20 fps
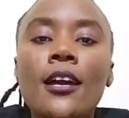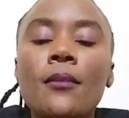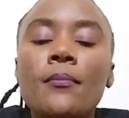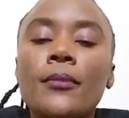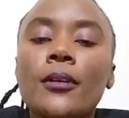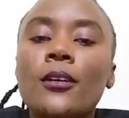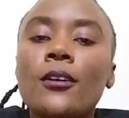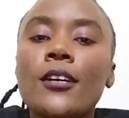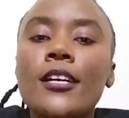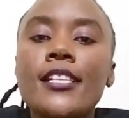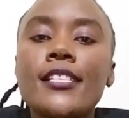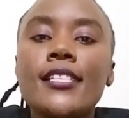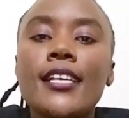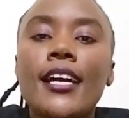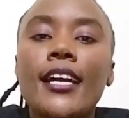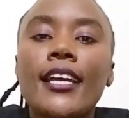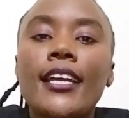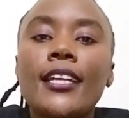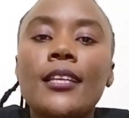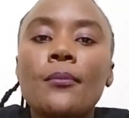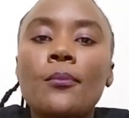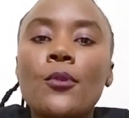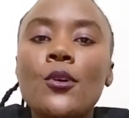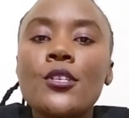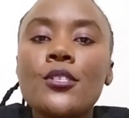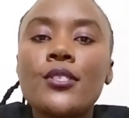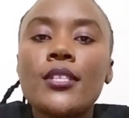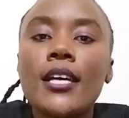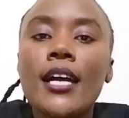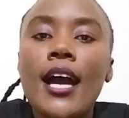because in
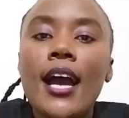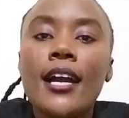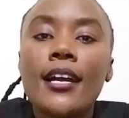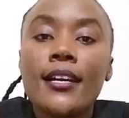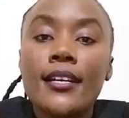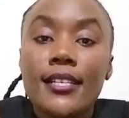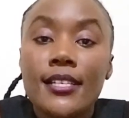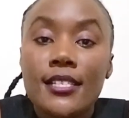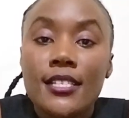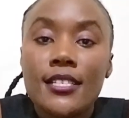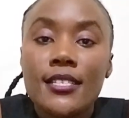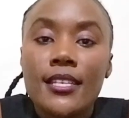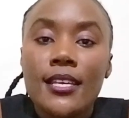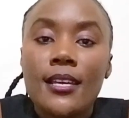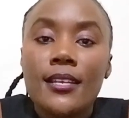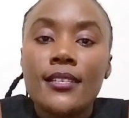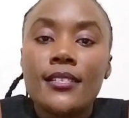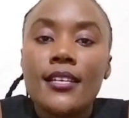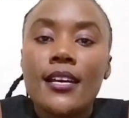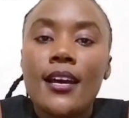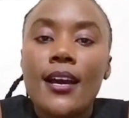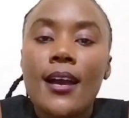most accredited